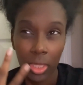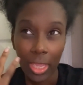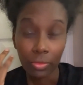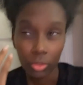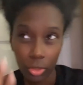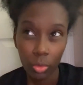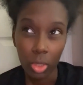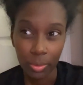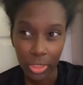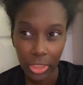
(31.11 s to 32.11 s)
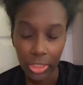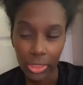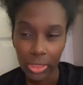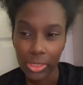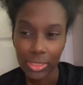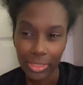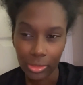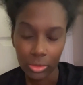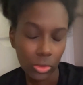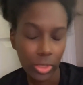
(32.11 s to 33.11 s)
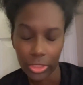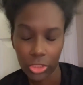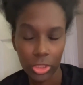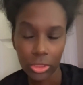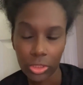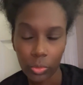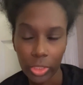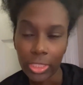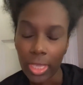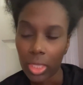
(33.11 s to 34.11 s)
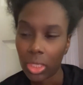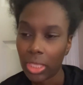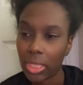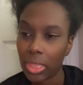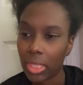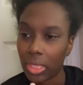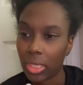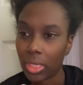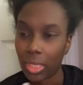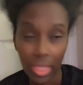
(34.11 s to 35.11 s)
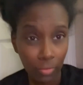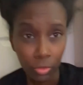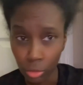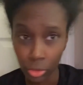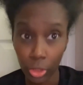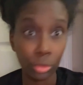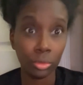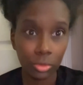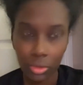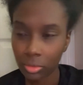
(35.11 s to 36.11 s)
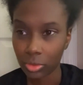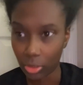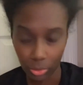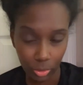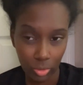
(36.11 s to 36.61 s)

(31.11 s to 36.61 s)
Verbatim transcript: i have to go to walmart and get like toiletries or whatnot and then i have no clothes so